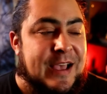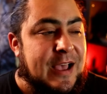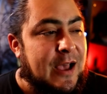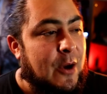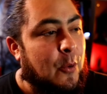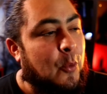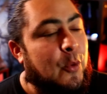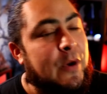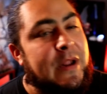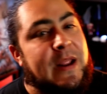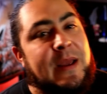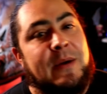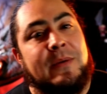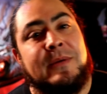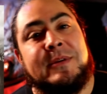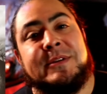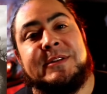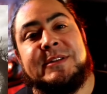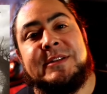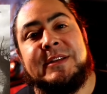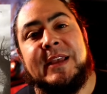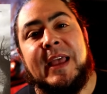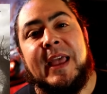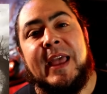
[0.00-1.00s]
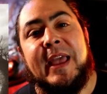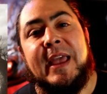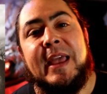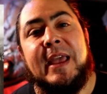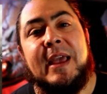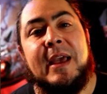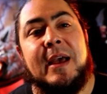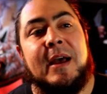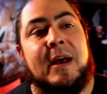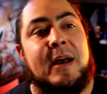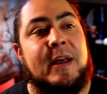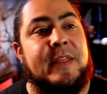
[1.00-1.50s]
What I will
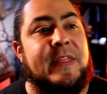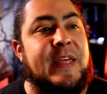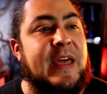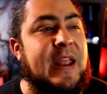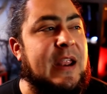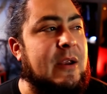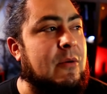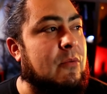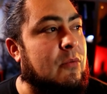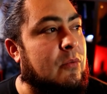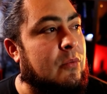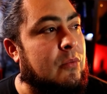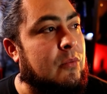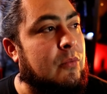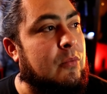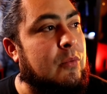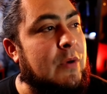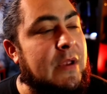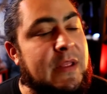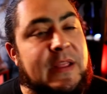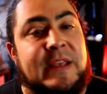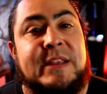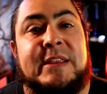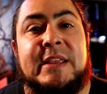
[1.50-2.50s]
say uh, that I really